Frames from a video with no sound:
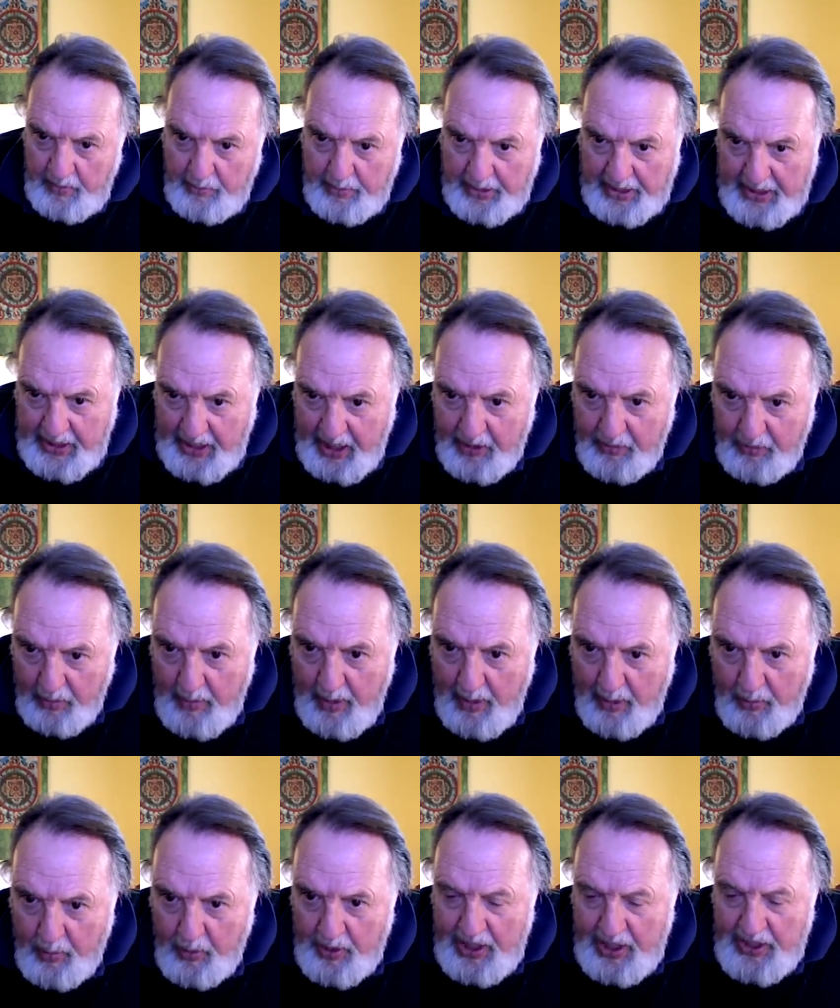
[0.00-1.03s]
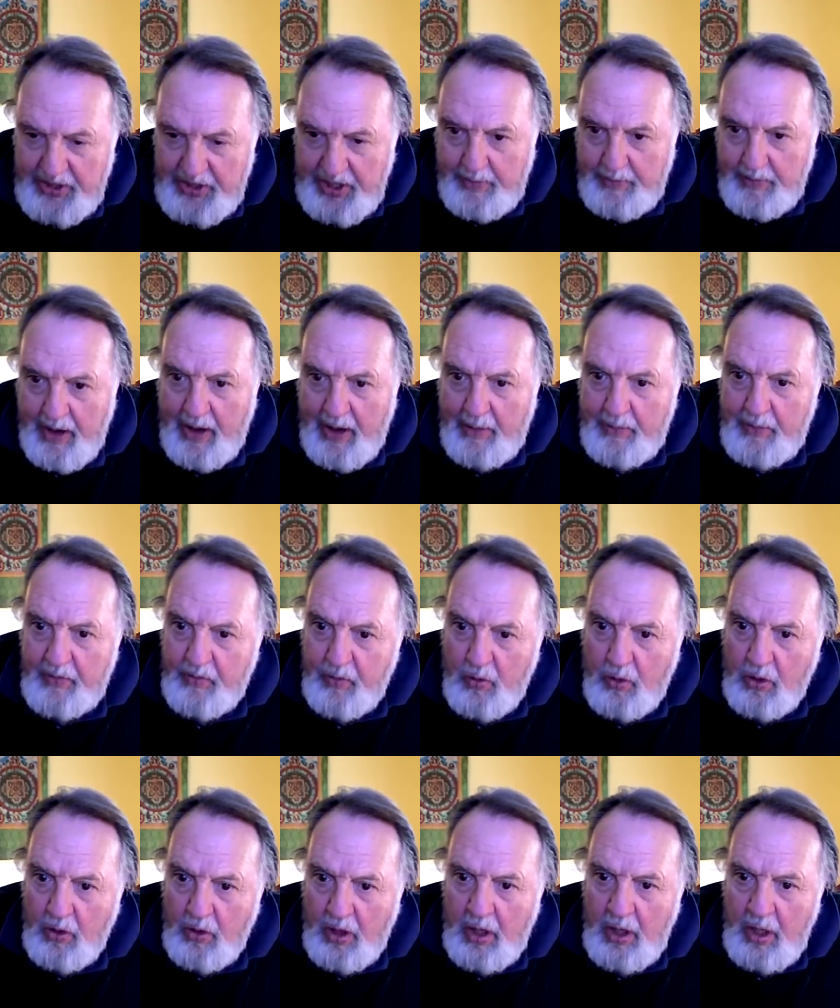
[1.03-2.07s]
But again, remember what I said, Matt,
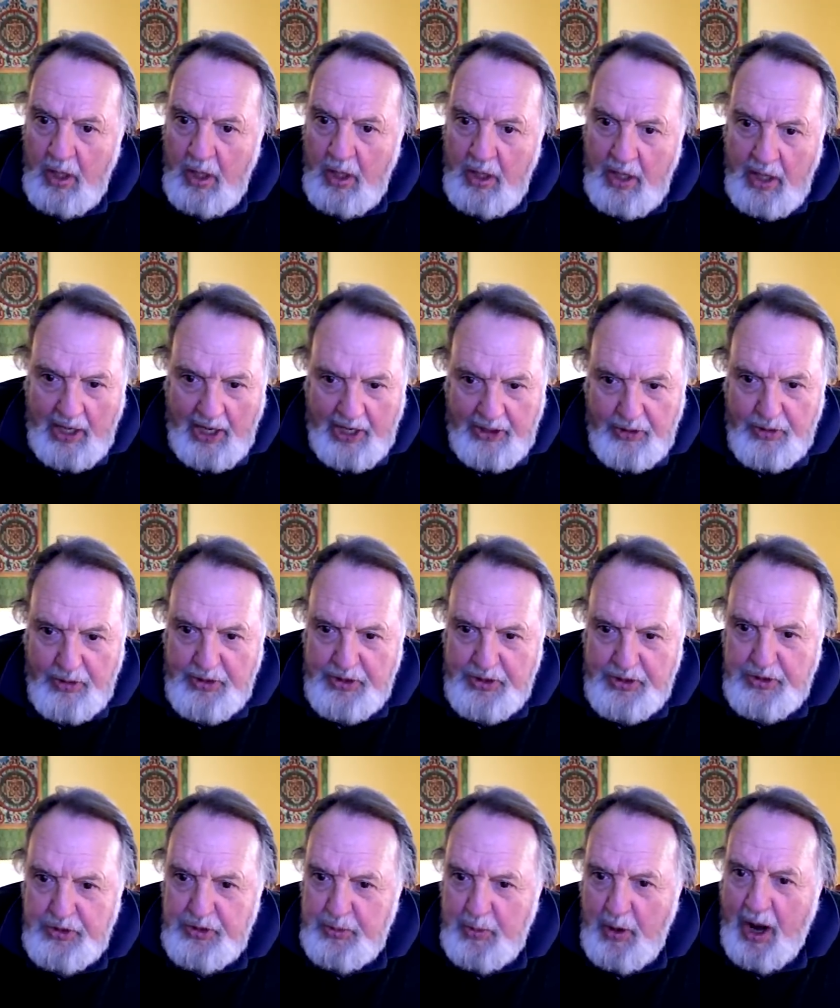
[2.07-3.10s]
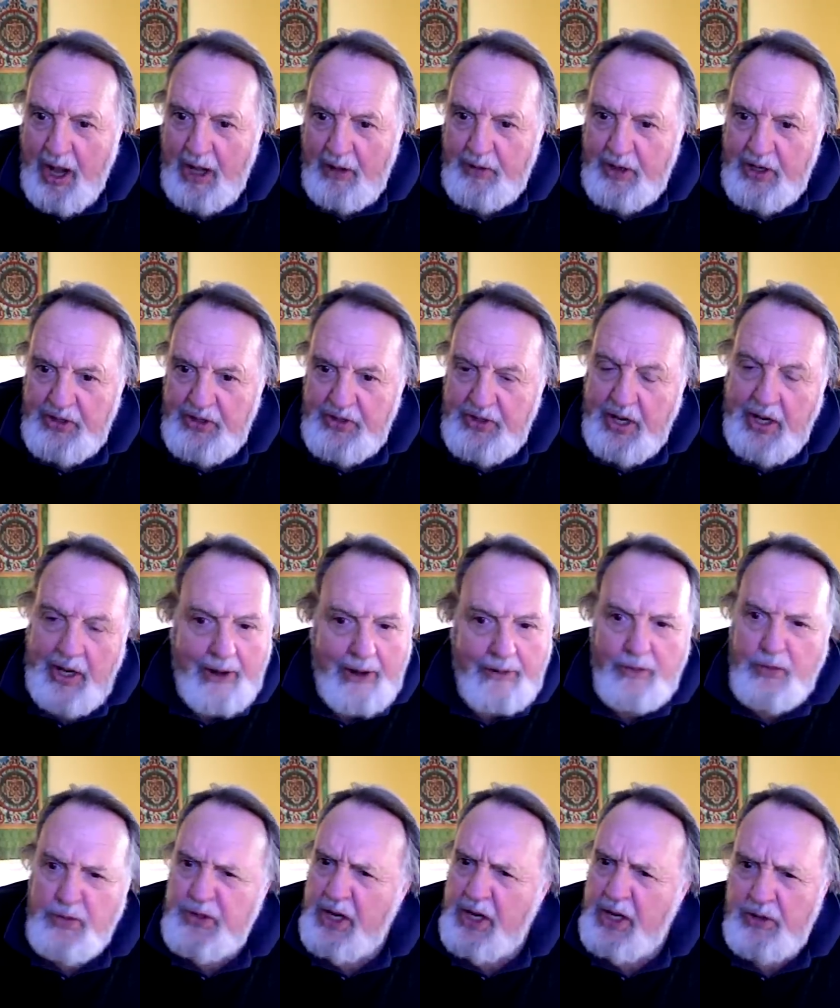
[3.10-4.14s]
before, and I noticed you smile when I said,
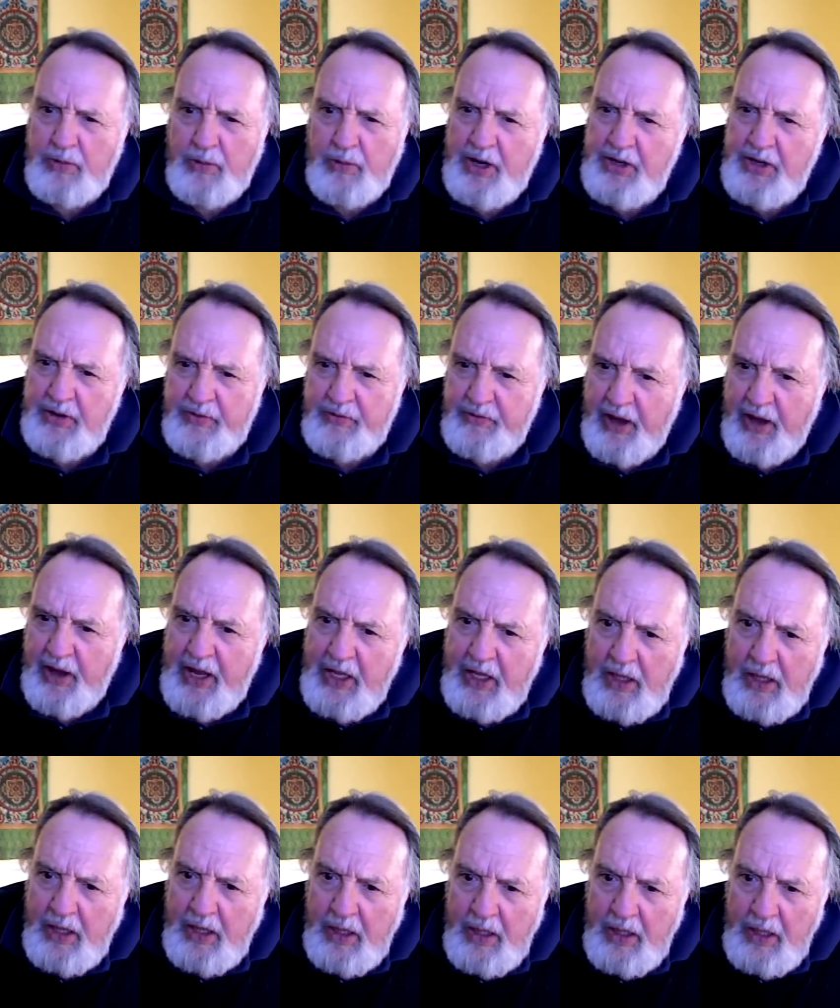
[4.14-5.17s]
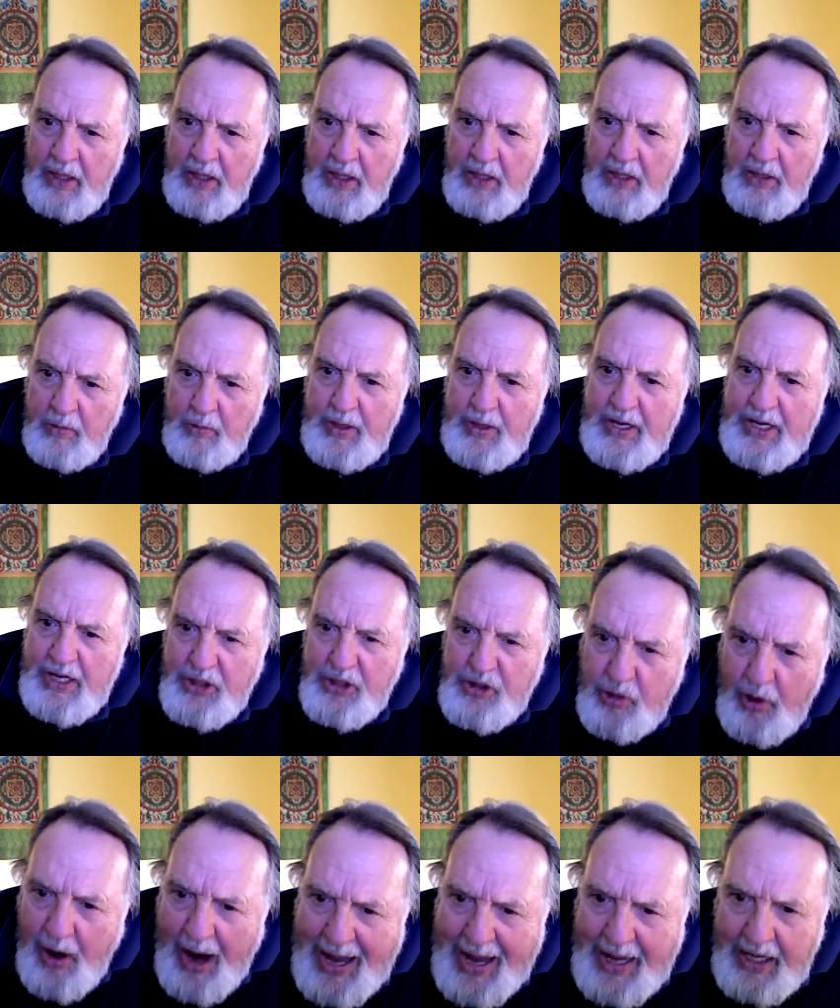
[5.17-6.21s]
everyone's got the right to fail. We can
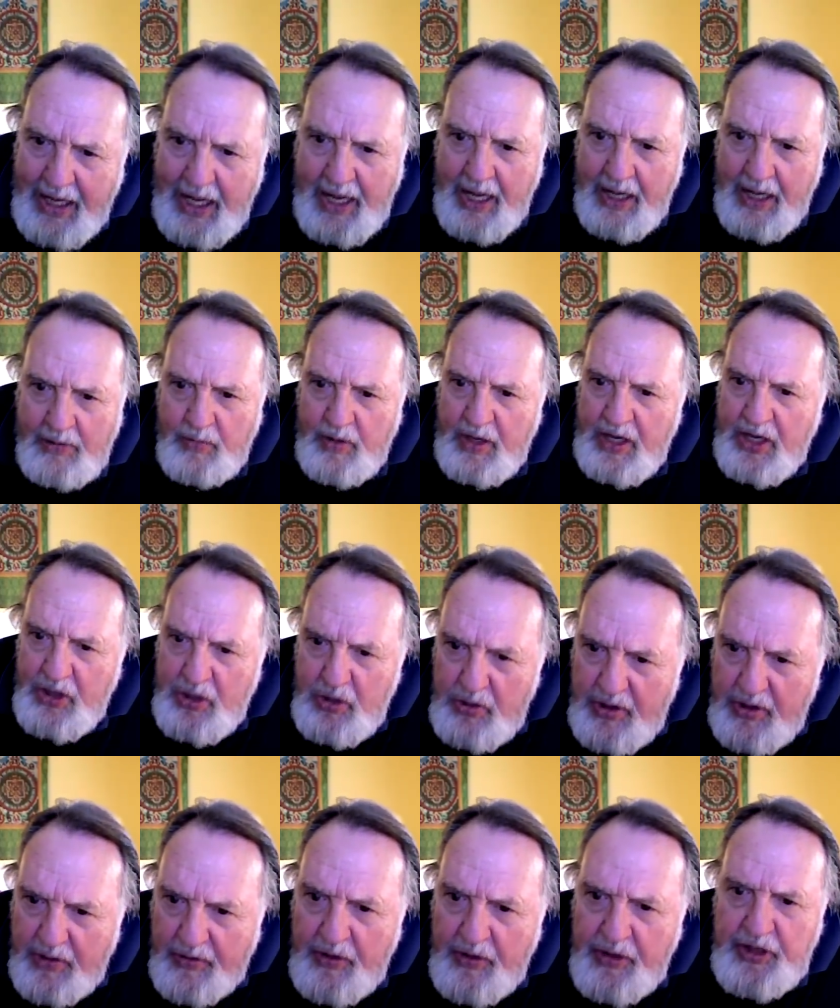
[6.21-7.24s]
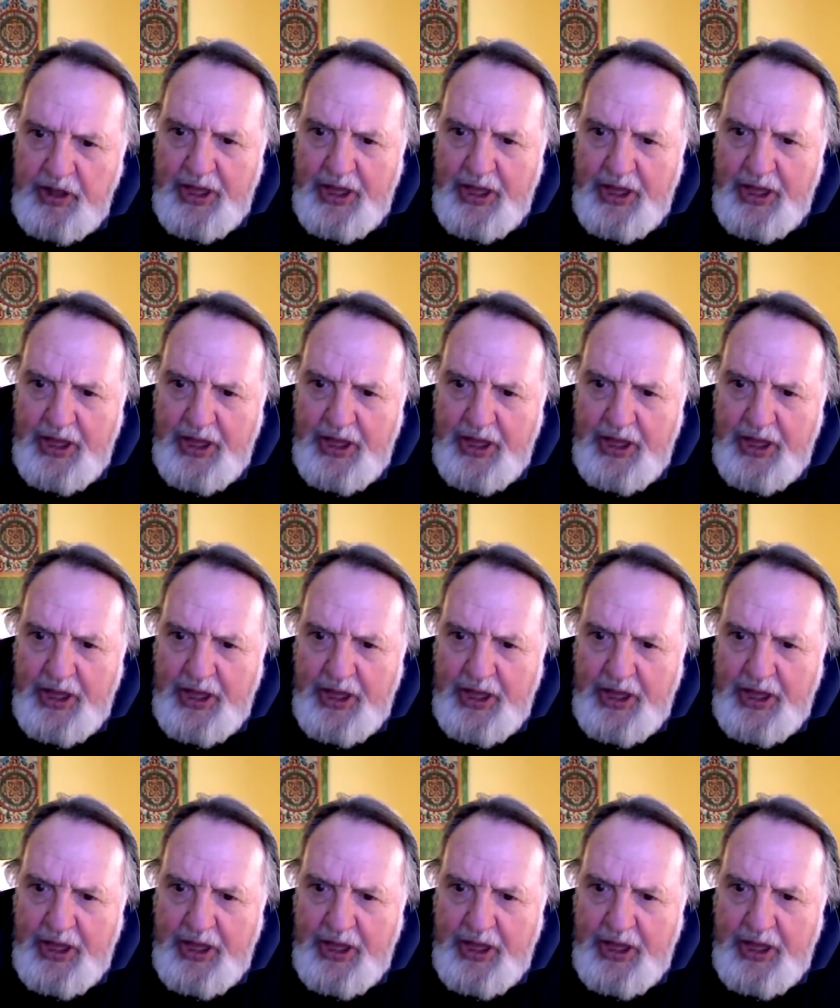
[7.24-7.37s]
try again, we can do different